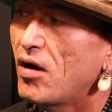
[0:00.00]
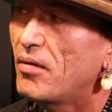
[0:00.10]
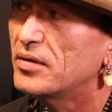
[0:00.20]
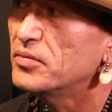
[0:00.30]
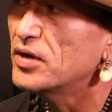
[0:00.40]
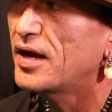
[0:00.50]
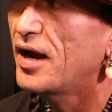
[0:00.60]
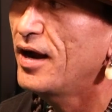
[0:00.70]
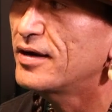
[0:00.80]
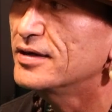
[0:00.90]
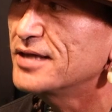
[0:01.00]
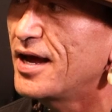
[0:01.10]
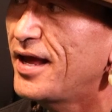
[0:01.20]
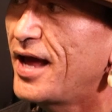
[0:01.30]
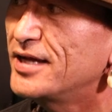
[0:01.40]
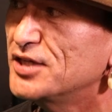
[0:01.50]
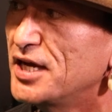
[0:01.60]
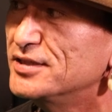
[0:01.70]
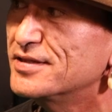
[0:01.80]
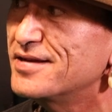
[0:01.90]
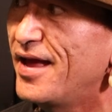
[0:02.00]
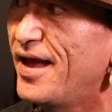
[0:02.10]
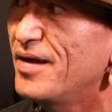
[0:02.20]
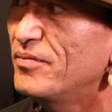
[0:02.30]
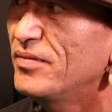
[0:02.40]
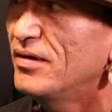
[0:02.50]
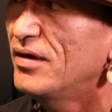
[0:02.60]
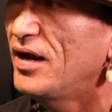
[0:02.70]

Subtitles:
comic book characters, I can't change the name.